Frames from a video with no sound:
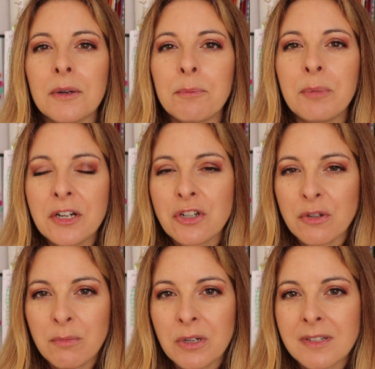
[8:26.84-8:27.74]

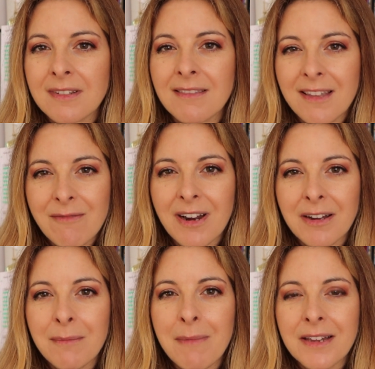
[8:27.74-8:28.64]
picture books that they
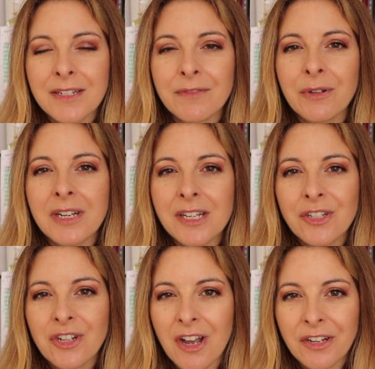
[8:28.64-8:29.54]
recommend for
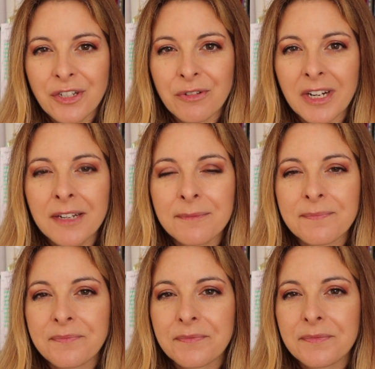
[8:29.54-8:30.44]
each country.
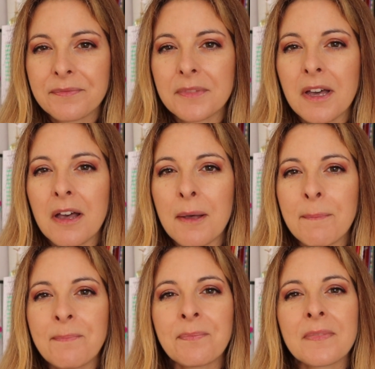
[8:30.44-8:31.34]

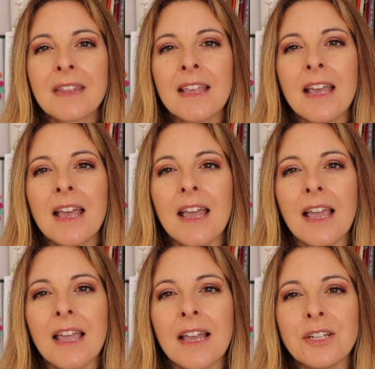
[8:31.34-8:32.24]

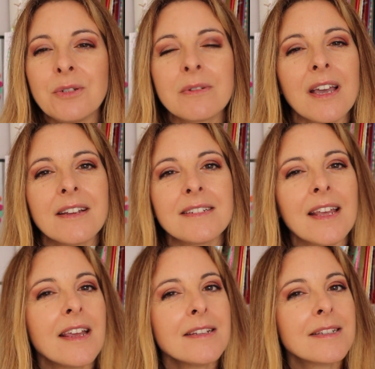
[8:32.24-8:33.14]
And you get a
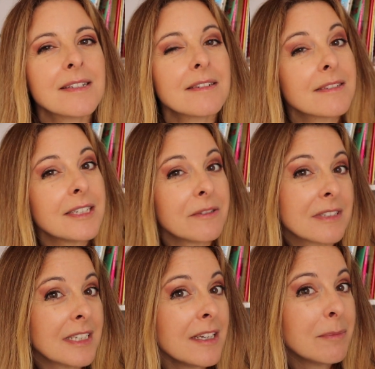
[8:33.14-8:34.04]
taste,
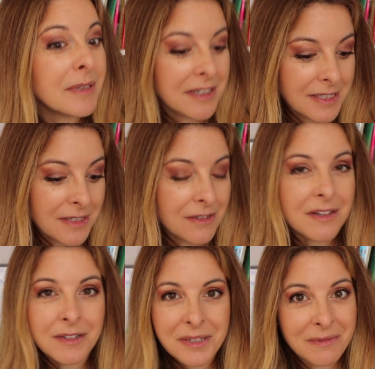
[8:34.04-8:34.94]
literally, because there's
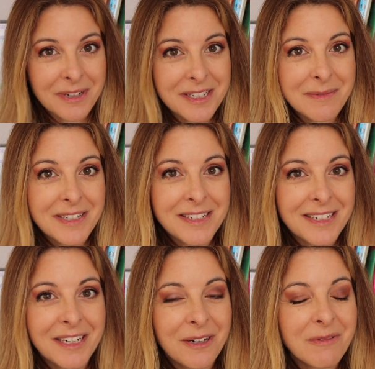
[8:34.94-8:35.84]
also recipes in
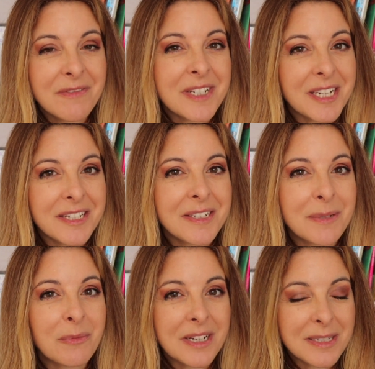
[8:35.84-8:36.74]
here. We've done
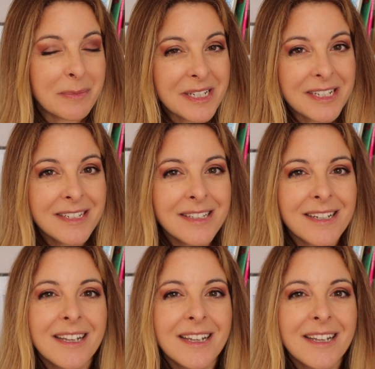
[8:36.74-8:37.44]
some recipes.